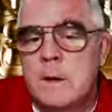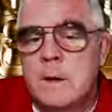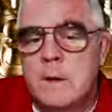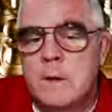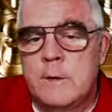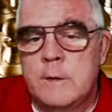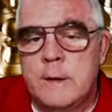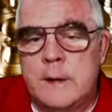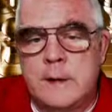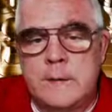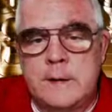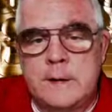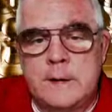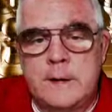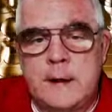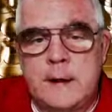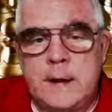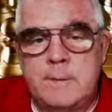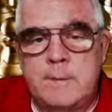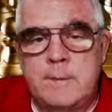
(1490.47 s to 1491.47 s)
then the
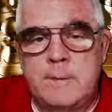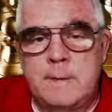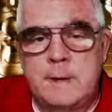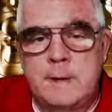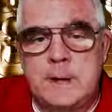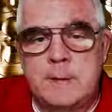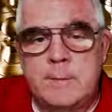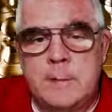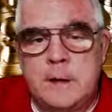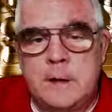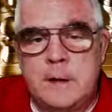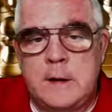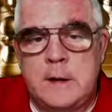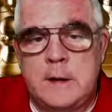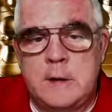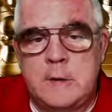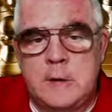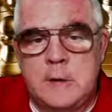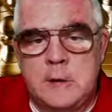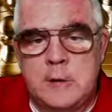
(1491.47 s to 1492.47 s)
game can be
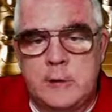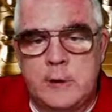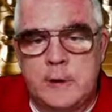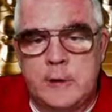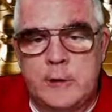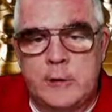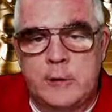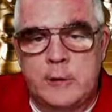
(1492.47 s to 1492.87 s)
declared a